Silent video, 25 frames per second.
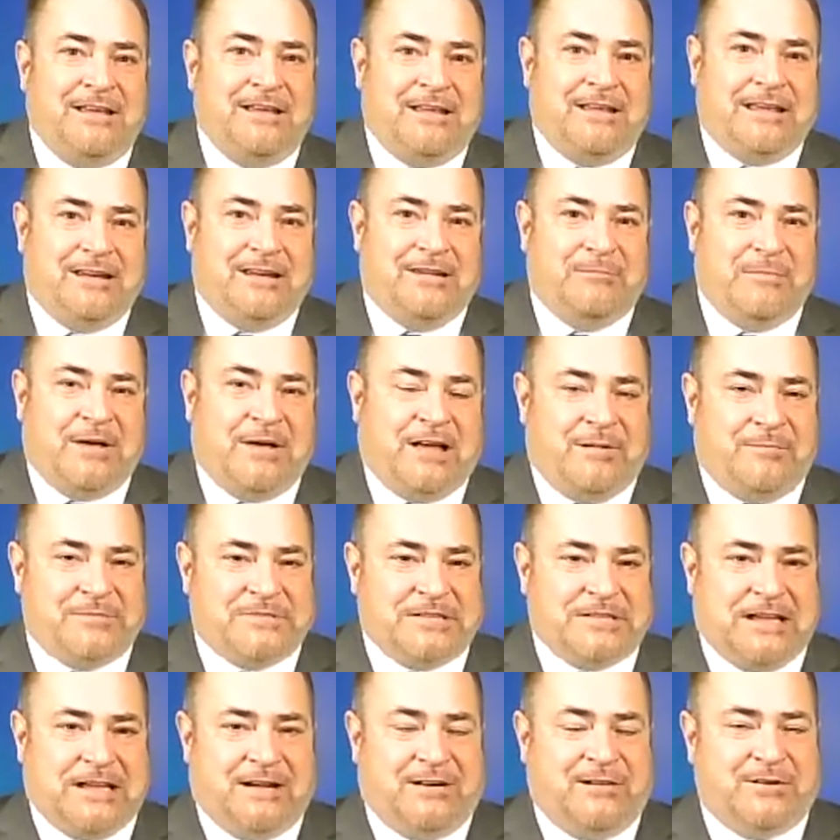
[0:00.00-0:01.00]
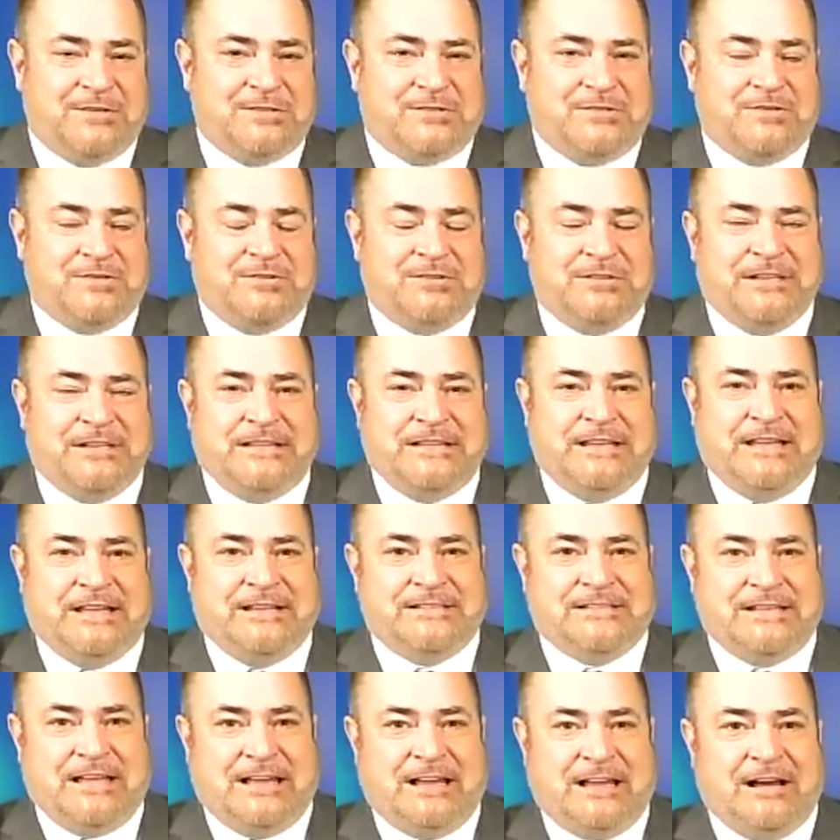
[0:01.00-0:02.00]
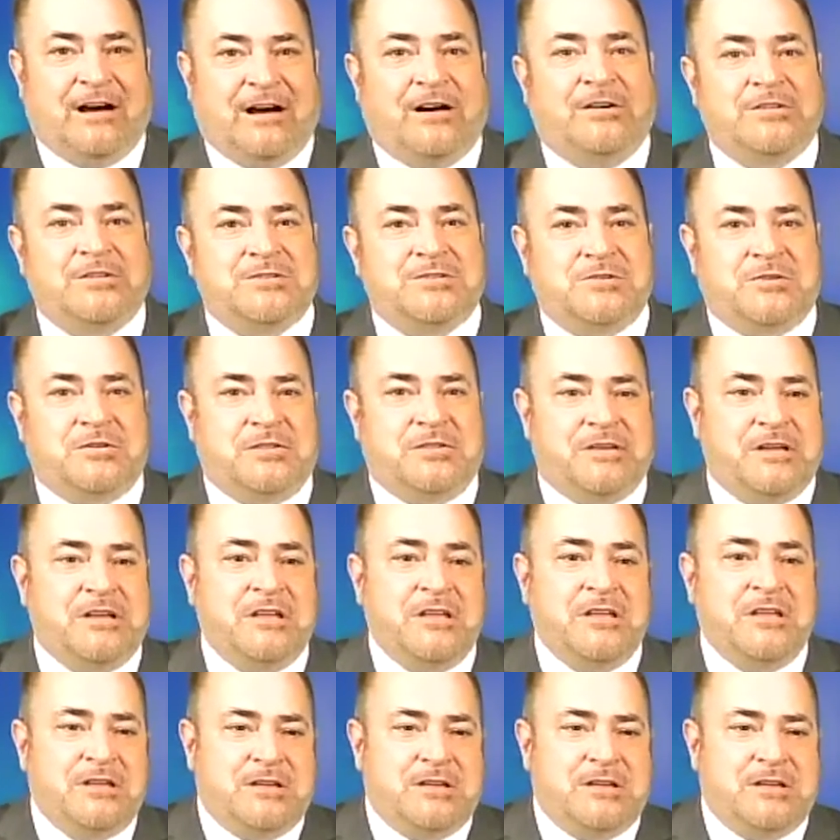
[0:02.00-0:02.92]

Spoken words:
in mom's house or in dad's house, or